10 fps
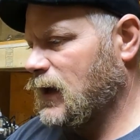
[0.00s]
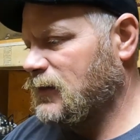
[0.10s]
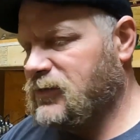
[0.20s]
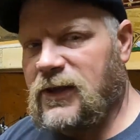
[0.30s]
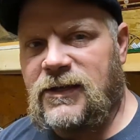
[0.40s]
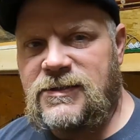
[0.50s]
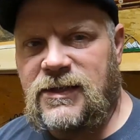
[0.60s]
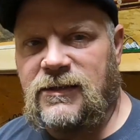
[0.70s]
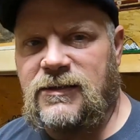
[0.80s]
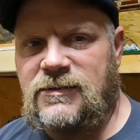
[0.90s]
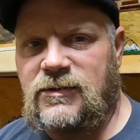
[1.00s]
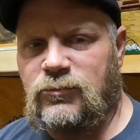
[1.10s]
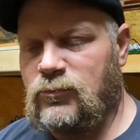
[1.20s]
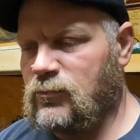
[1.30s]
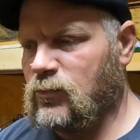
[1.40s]
think I said this
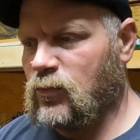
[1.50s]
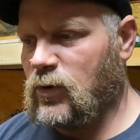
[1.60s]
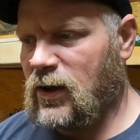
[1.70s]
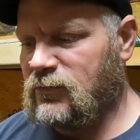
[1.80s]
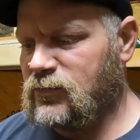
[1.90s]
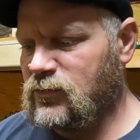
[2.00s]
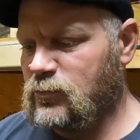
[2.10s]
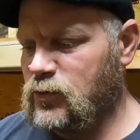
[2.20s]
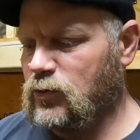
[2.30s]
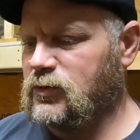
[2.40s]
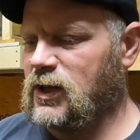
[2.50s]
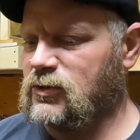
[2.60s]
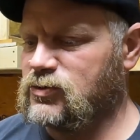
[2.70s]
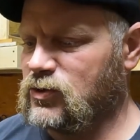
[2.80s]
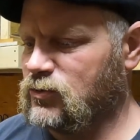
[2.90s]
after the
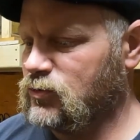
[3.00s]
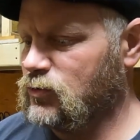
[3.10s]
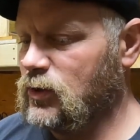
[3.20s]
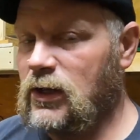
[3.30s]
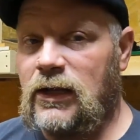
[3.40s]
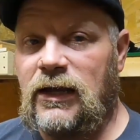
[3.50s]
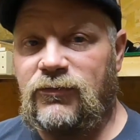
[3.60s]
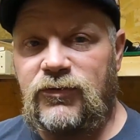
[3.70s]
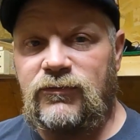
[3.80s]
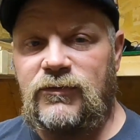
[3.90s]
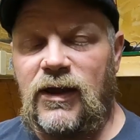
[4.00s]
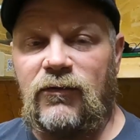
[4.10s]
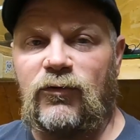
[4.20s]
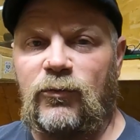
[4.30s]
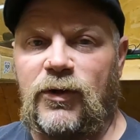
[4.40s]
Muletown show too. If you've
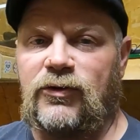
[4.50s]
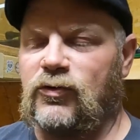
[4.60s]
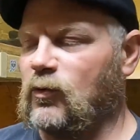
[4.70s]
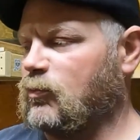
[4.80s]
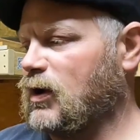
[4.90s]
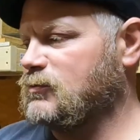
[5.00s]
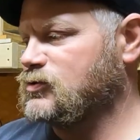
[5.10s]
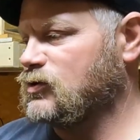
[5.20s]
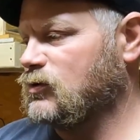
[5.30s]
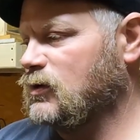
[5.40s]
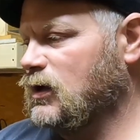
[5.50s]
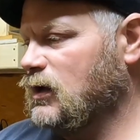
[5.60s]
never been to a pipe show,